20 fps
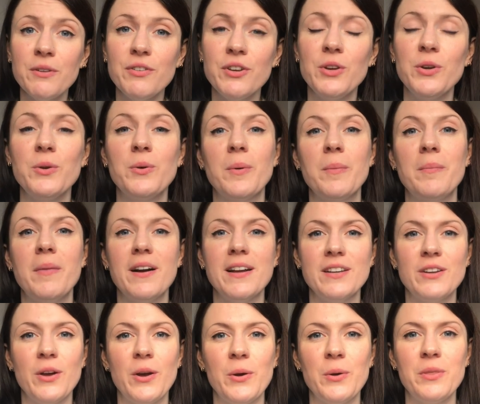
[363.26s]
of you
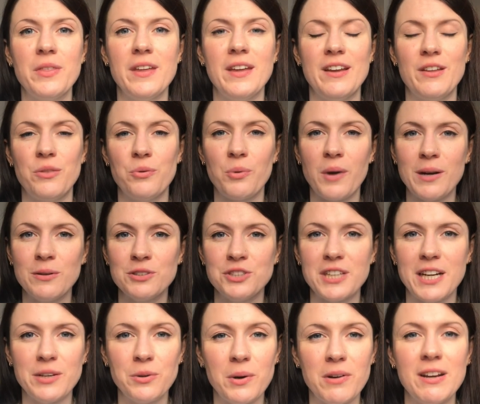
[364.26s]
might know that throughout
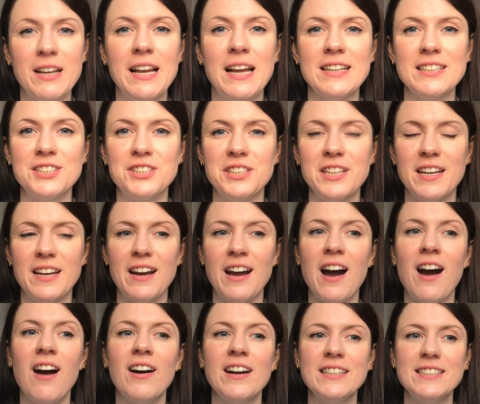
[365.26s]
January last year,
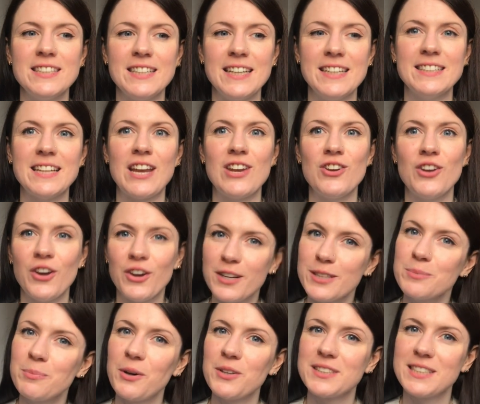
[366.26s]
I did
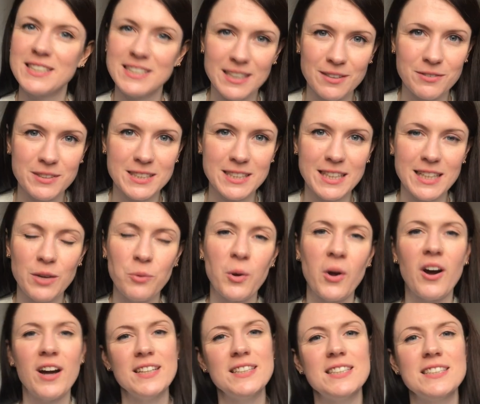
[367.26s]
nurse positivity, where
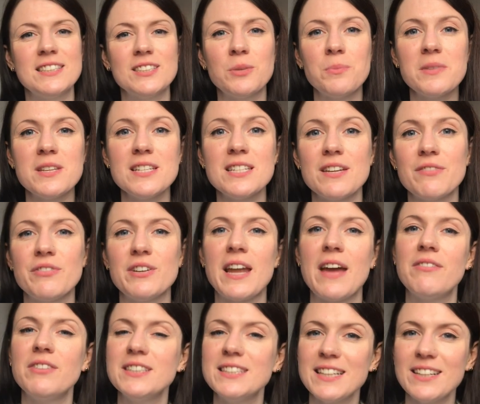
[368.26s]
I did something different
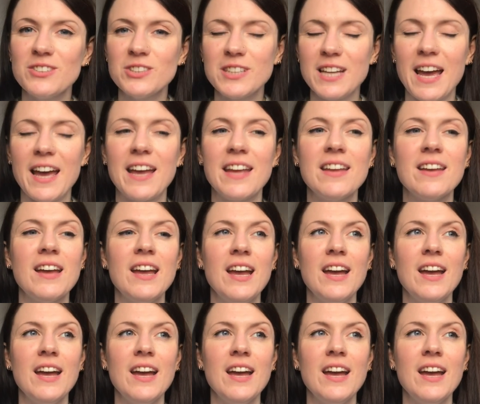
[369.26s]
every single day